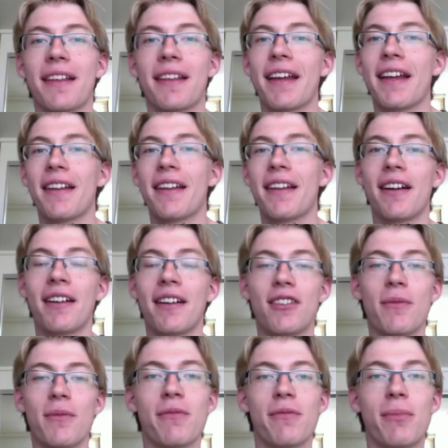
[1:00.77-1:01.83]
in
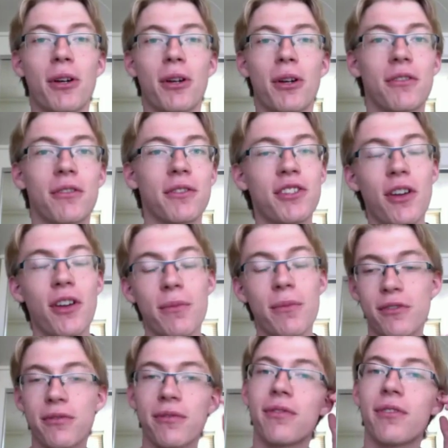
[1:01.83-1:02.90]
terms of box office, terms
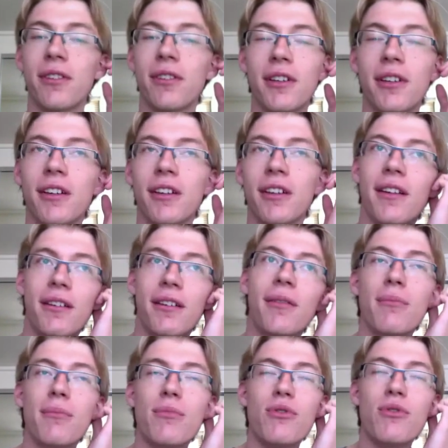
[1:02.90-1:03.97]
of
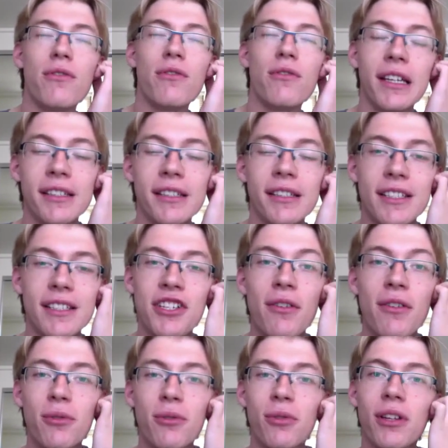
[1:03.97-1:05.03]
movies in
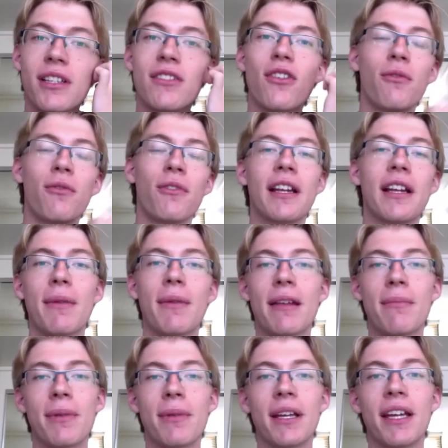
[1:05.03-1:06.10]
general. There's not really many big